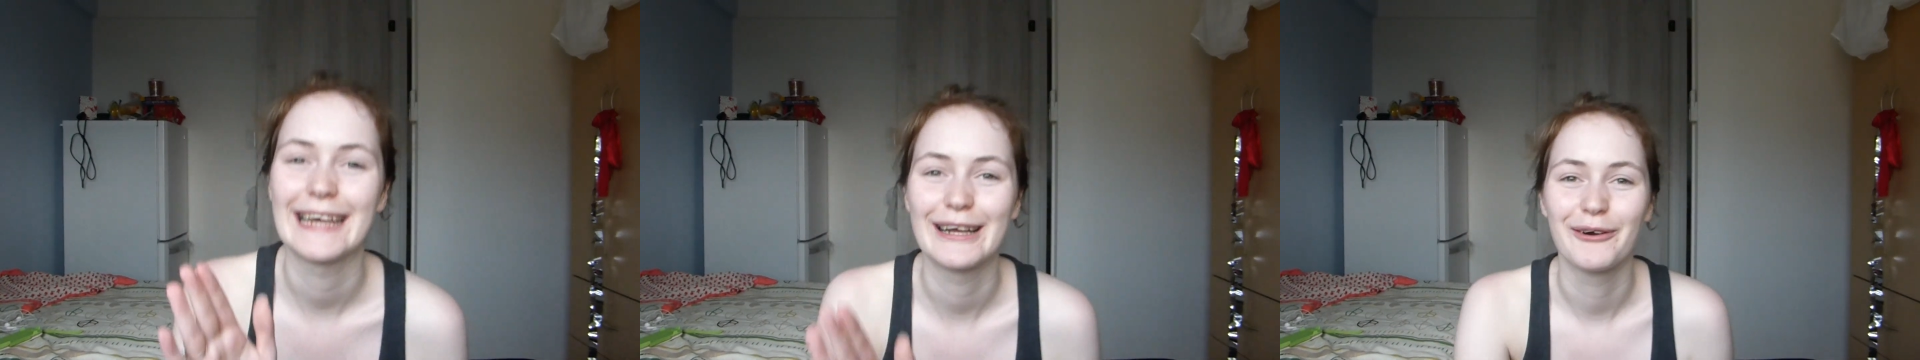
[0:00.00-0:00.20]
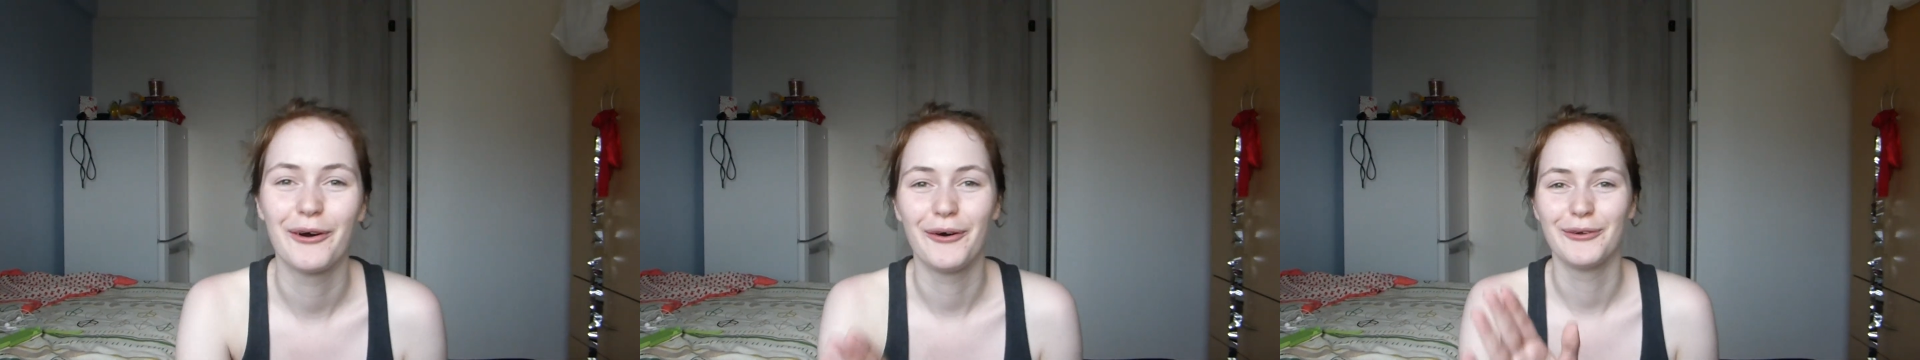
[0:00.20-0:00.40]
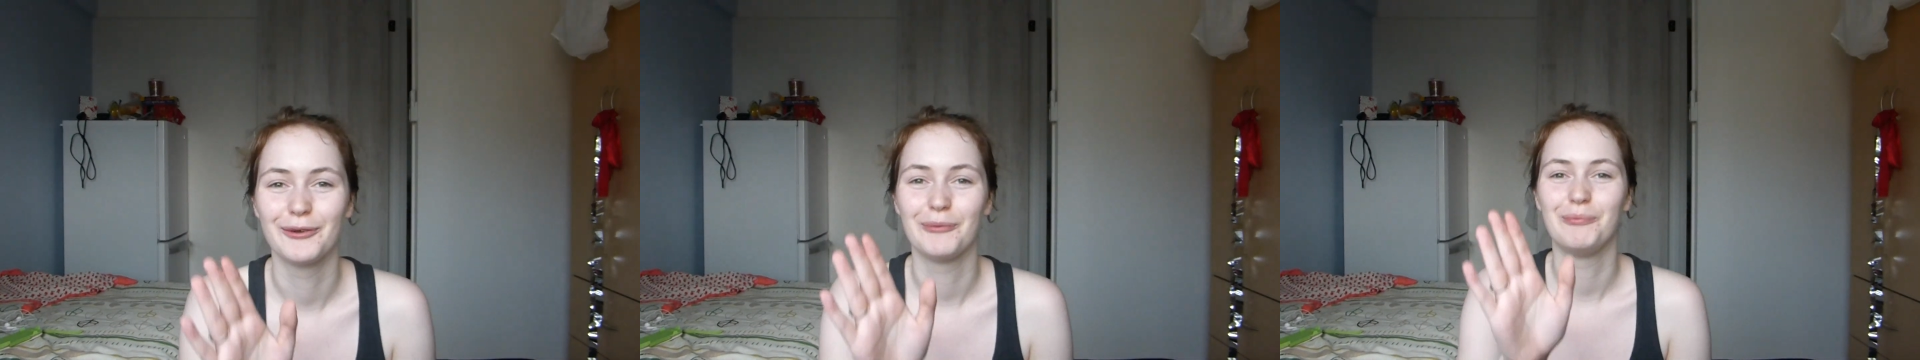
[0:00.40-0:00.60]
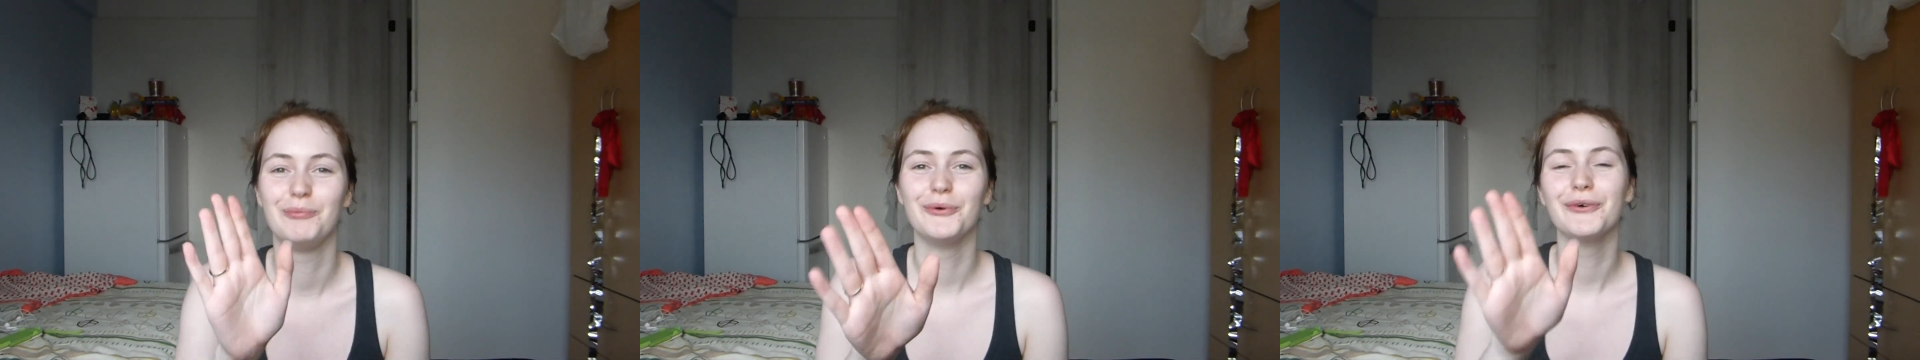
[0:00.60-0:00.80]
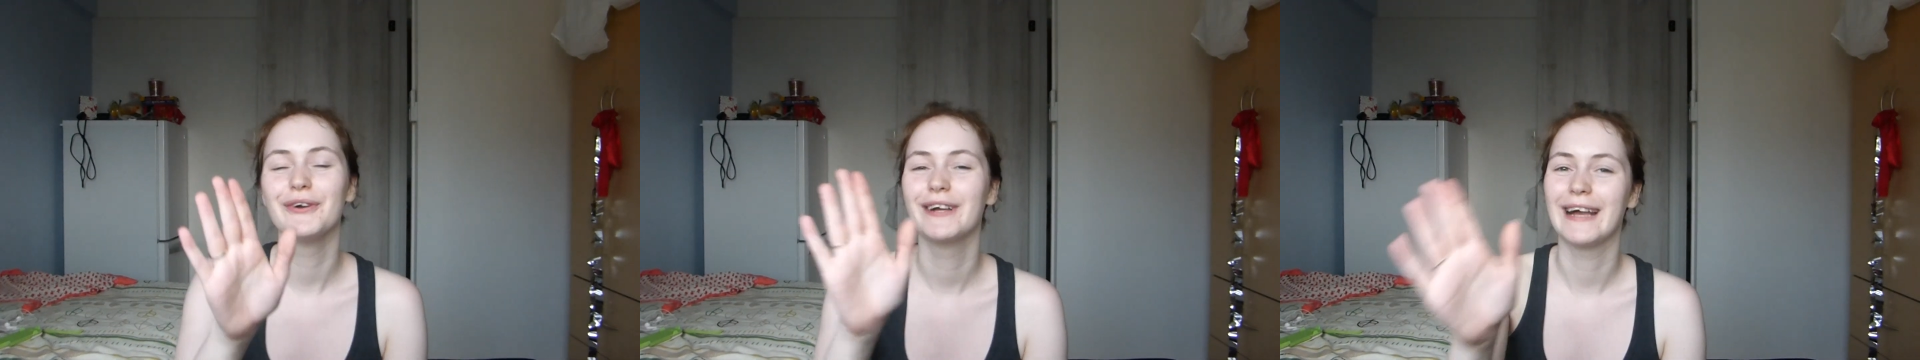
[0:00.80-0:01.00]
they called
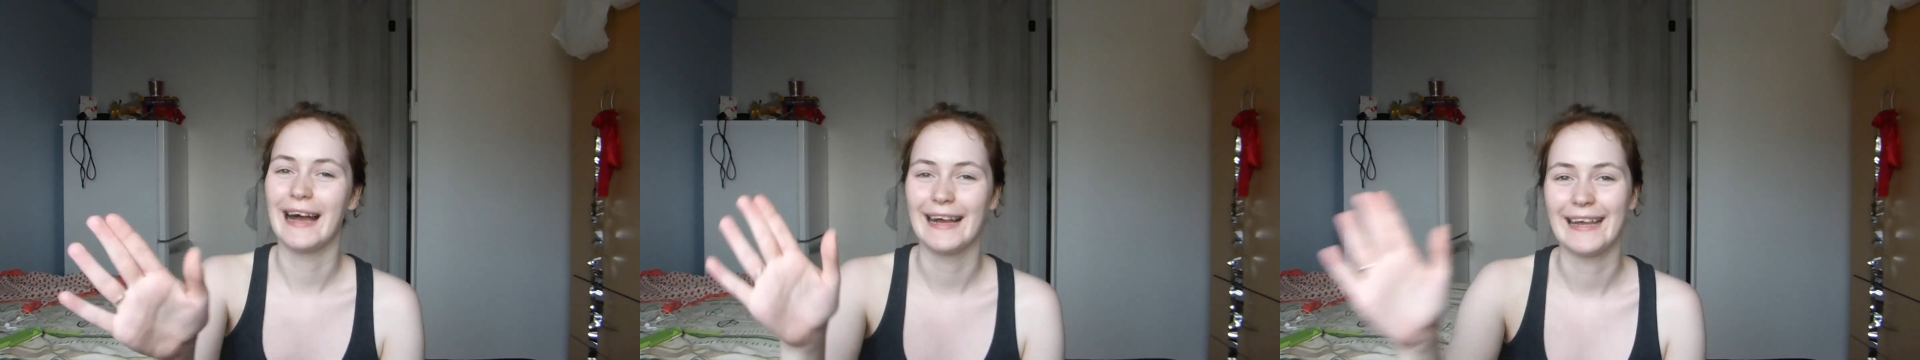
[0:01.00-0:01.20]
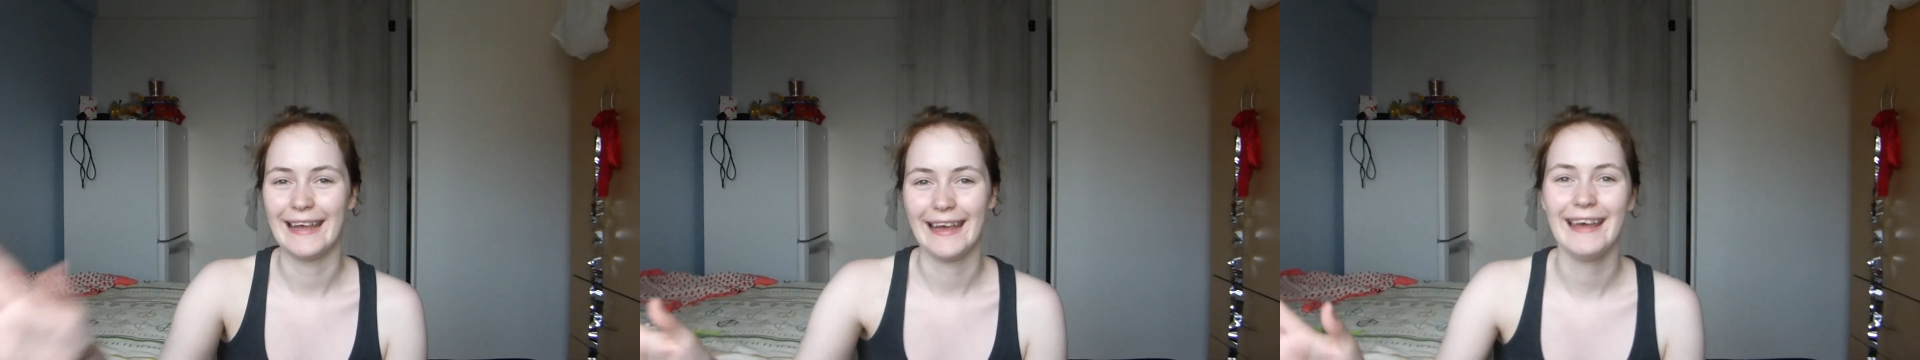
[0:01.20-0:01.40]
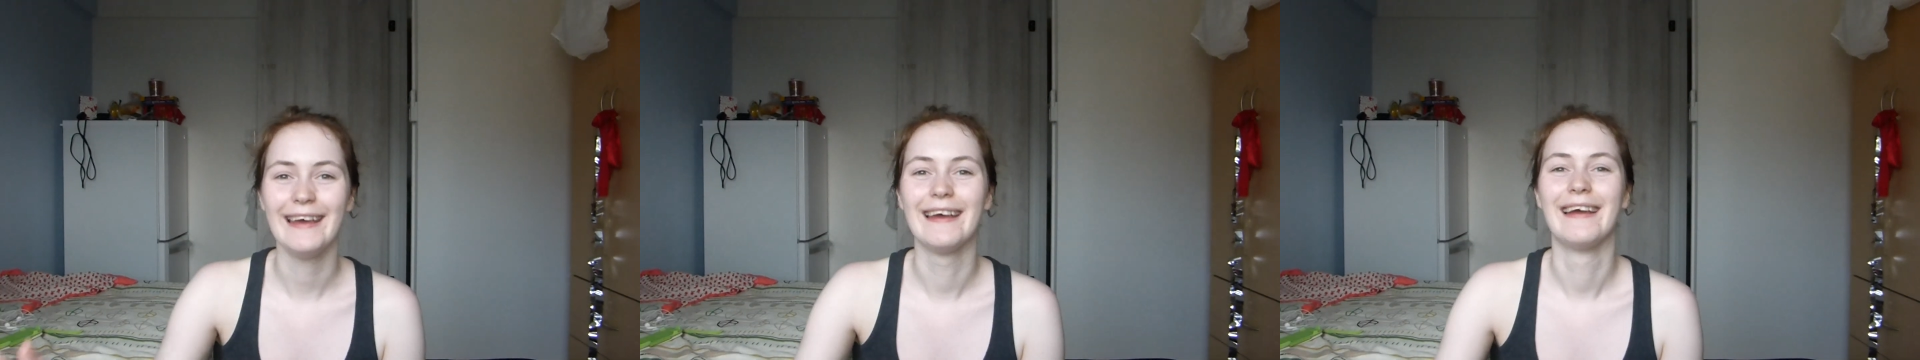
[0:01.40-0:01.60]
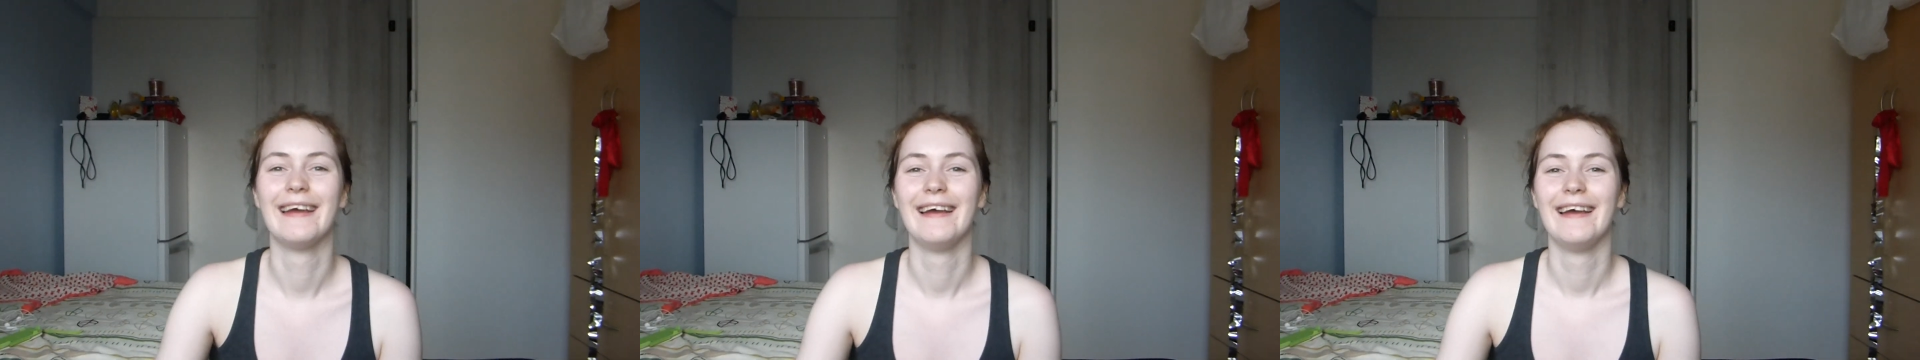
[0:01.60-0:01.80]
bukkake,